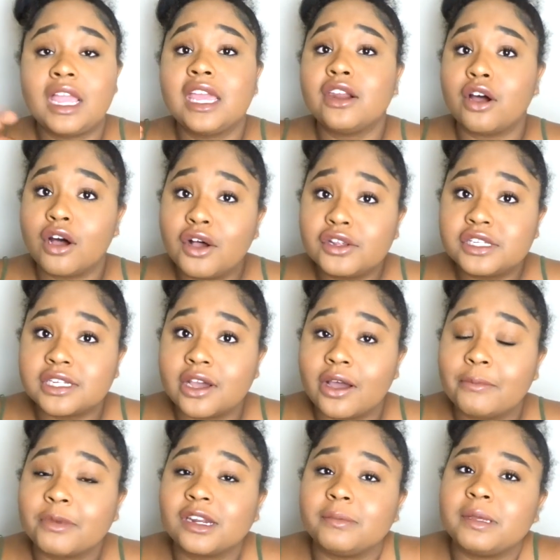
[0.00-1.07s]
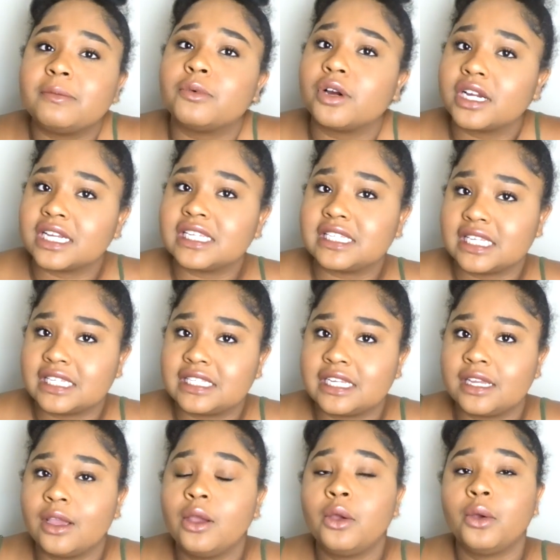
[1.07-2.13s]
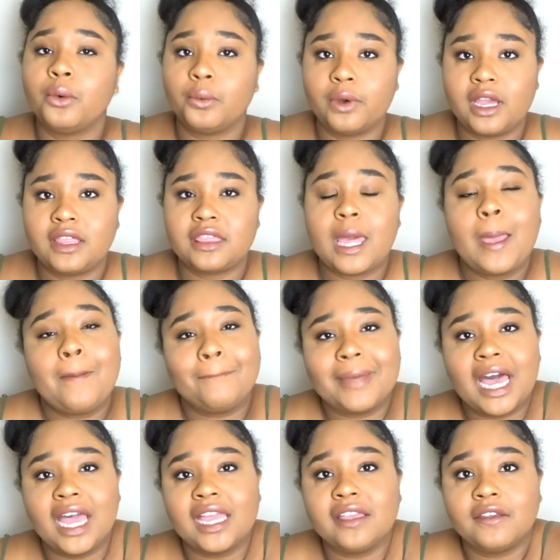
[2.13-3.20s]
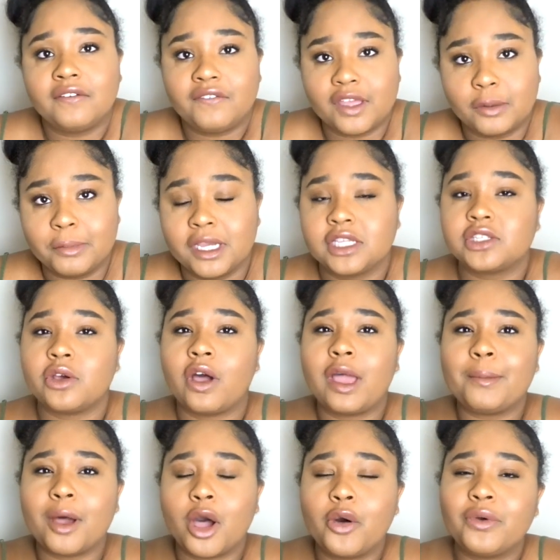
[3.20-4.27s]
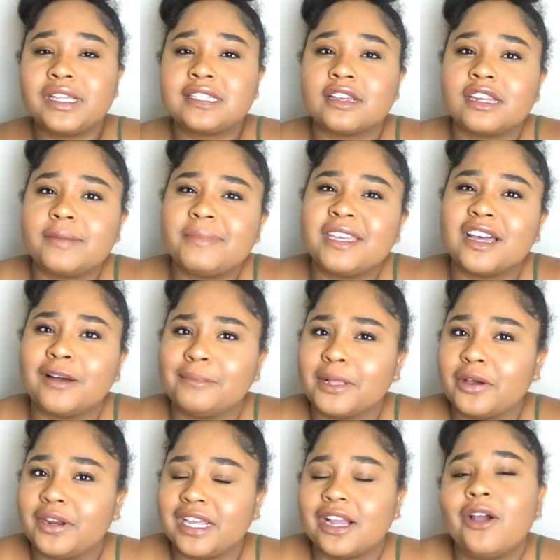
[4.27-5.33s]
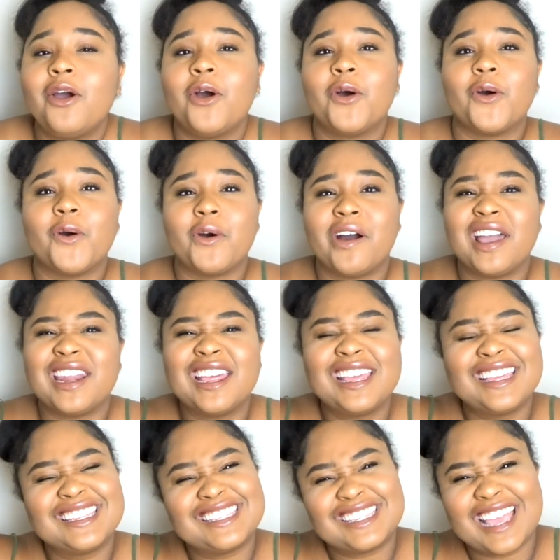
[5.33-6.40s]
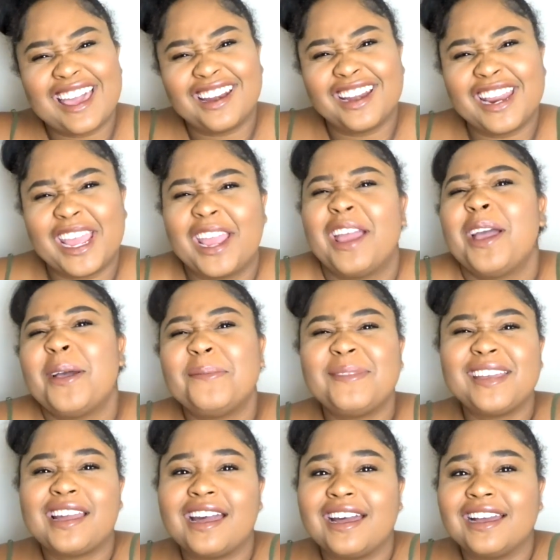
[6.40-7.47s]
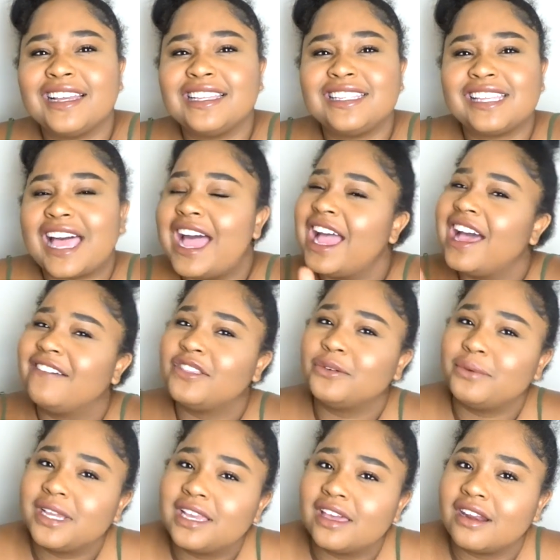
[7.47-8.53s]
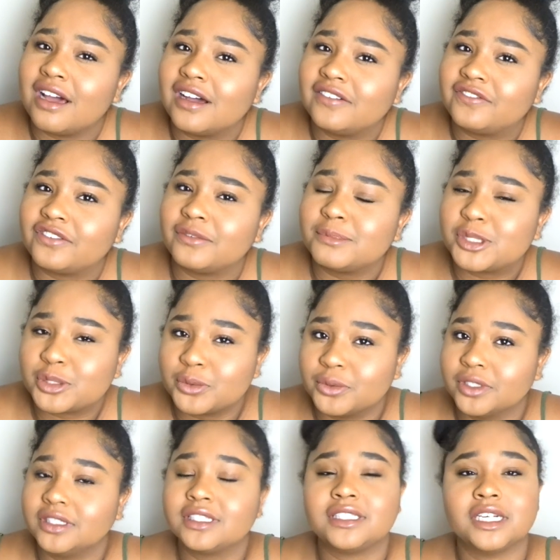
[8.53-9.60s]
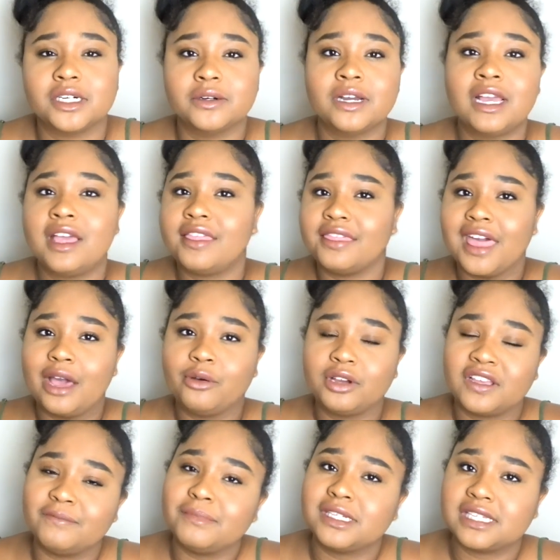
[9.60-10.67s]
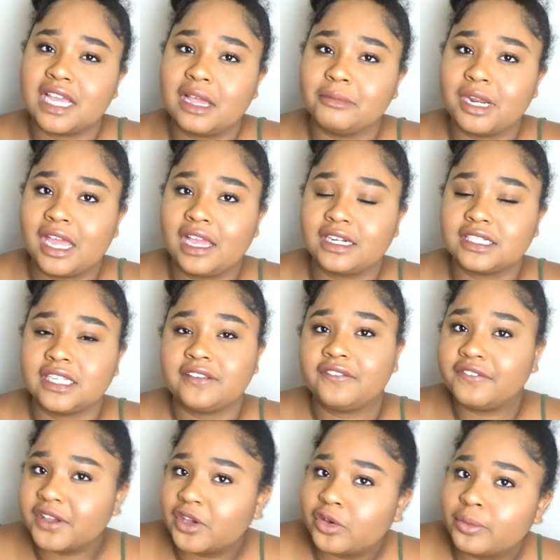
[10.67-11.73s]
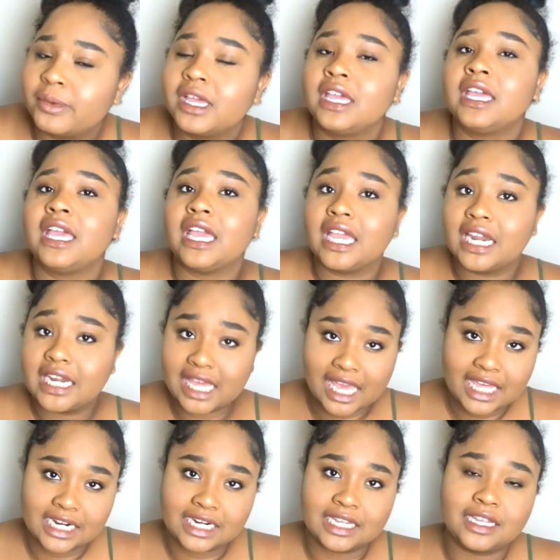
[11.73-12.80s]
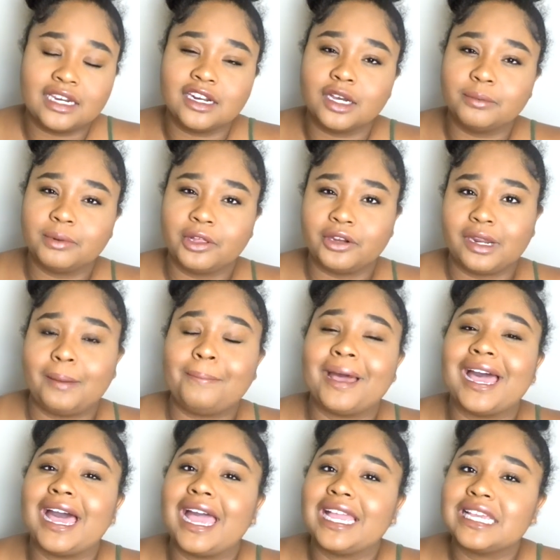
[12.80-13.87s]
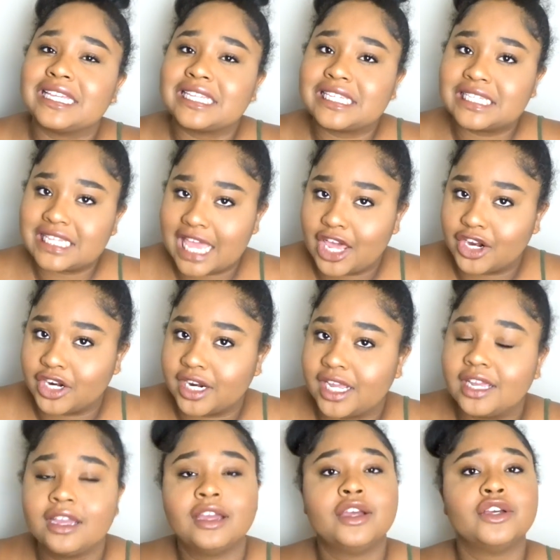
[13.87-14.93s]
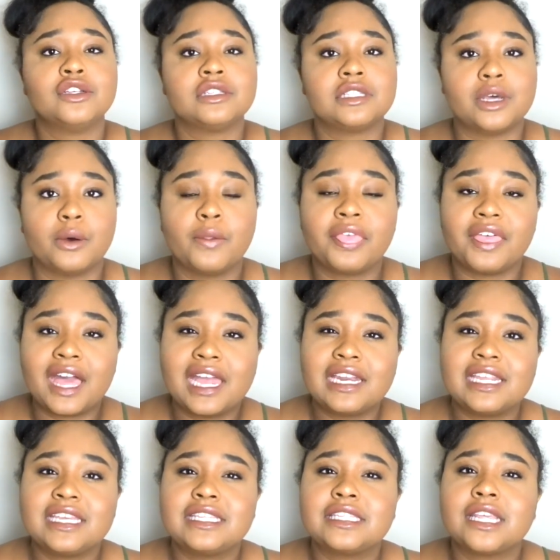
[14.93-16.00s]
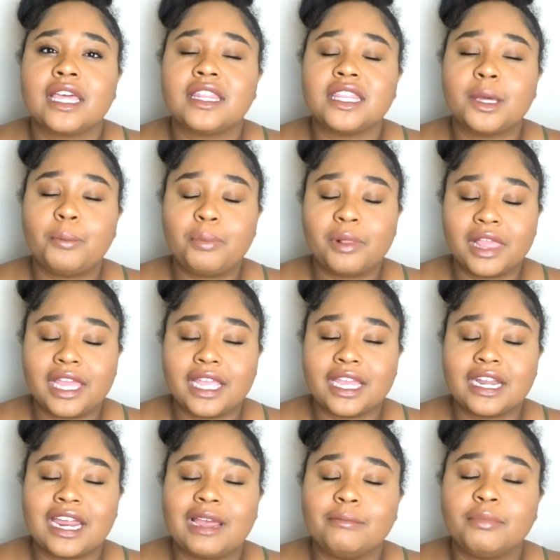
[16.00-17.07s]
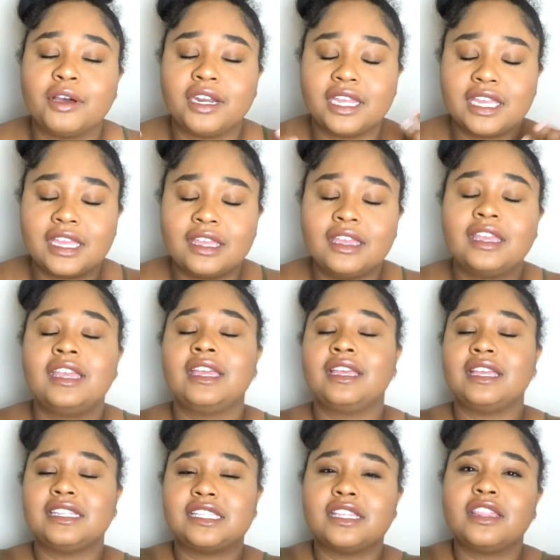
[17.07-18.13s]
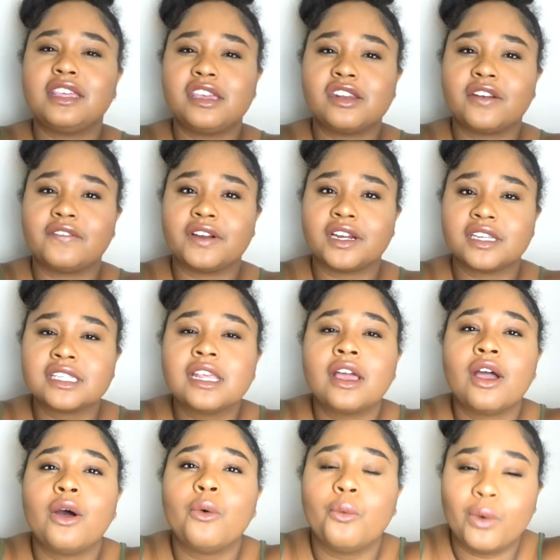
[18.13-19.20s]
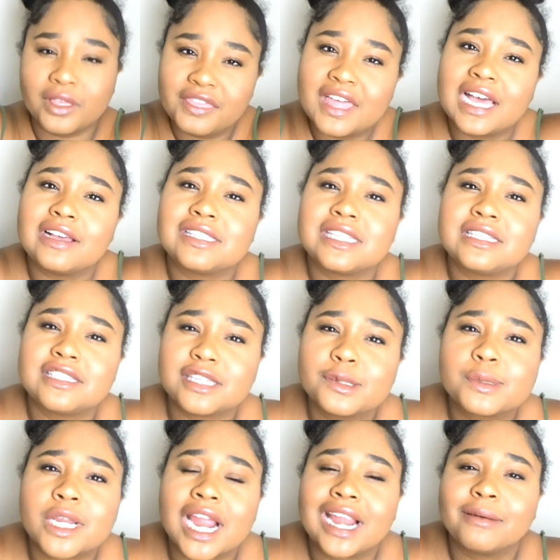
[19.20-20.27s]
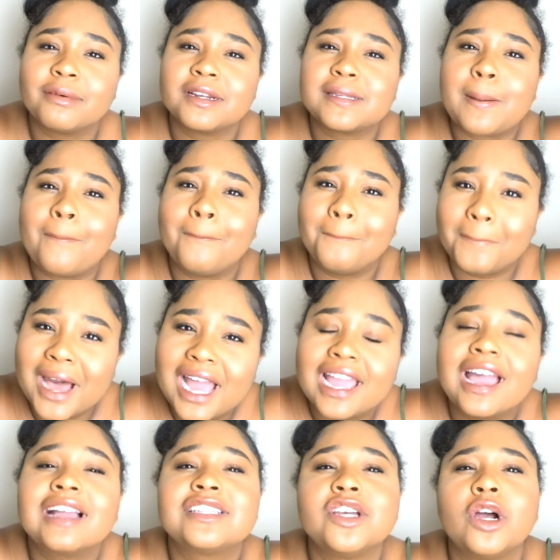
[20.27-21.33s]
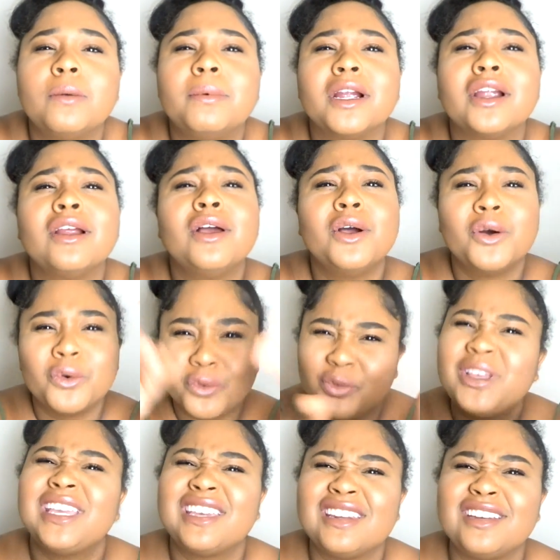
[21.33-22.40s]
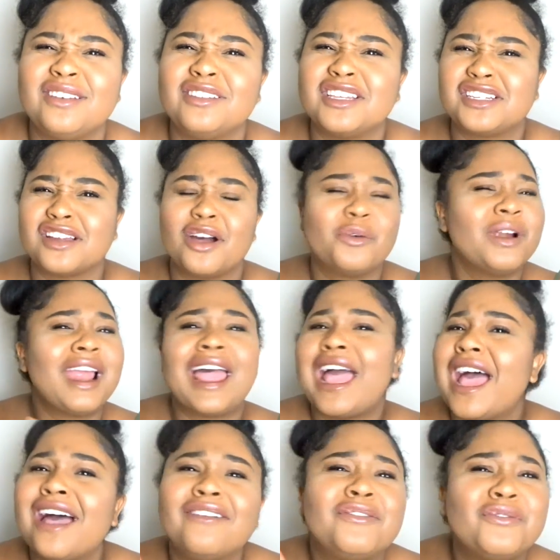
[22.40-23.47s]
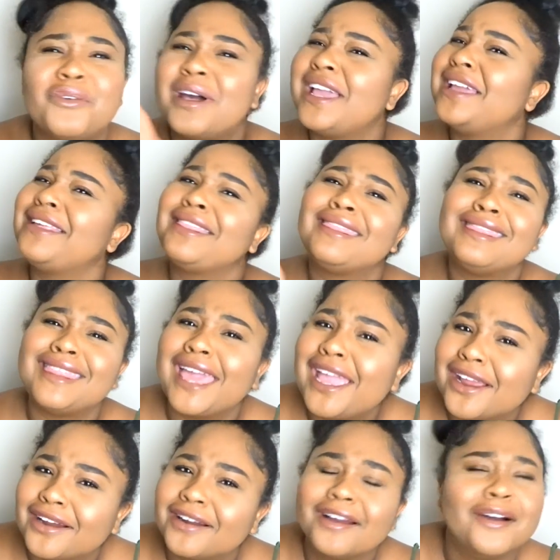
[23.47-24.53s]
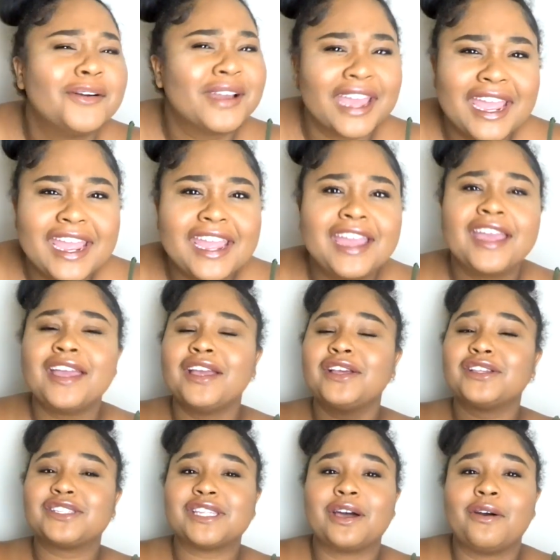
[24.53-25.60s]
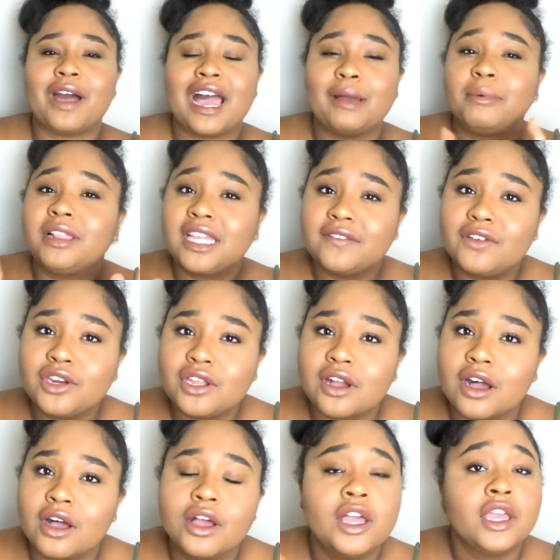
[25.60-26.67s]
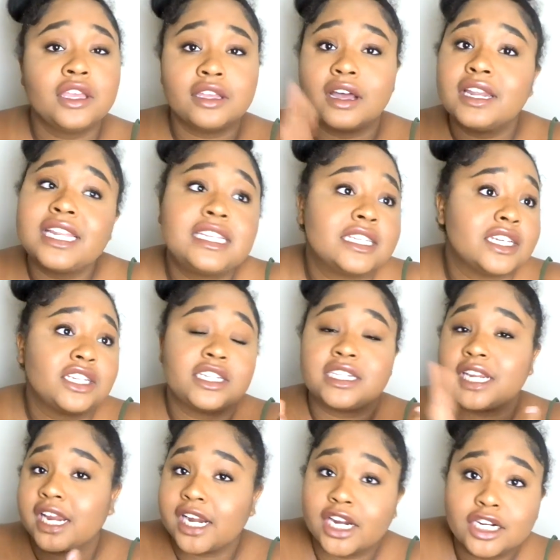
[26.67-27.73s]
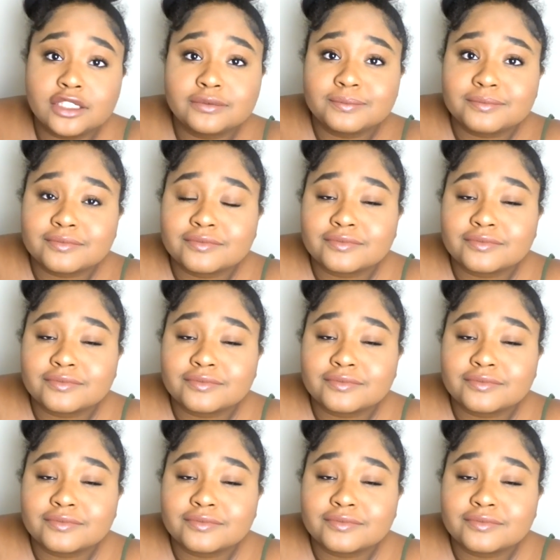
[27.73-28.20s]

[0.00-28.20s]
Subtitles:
And also, I'm going to be more consistent with my filming. So I'm always going to be uploading on Saturday because I have the weekend off from school. So that will give me time to actually film and edit and upload it by Saturday. So that is the plan. I'm putting it into the universe. 1,000 subscribers by October. We can do this, y'all. We're halfway there, okay? So I believe in y'all. Y'all need to share,